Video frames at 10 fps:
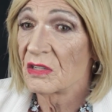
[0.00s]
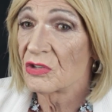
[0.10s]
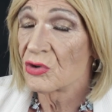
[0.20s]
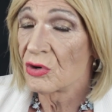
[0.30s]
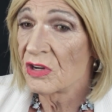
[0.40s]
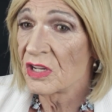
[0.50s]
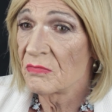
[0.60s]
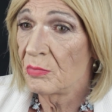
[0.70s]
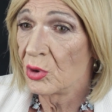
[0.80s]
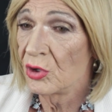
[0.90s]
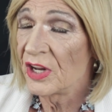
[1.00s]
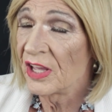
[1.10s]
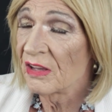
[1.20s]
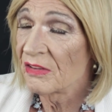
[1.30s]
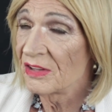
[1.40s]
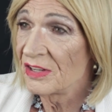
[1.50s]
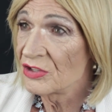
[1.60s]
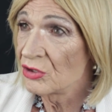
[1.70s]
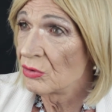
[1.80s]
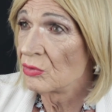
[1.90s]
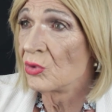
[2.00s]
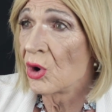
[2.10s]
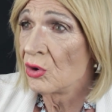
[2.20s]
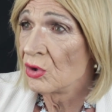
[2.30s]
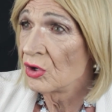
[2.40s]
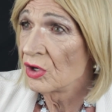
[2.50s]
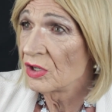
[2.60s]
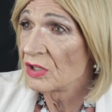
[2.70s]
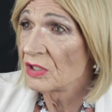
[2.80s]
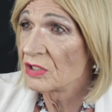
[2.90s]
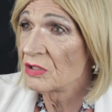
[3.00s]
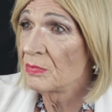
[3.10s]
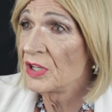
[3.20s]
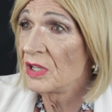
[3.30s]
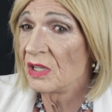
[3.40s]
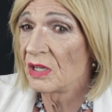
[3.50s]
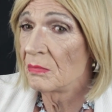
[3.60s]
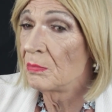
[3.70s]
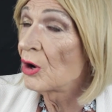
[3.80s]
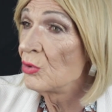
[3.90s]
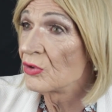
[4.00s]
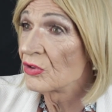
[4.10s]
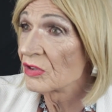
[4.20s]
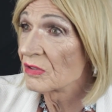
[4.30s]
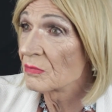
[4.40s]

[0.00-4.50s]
Try and point out that it's not wrong to be both.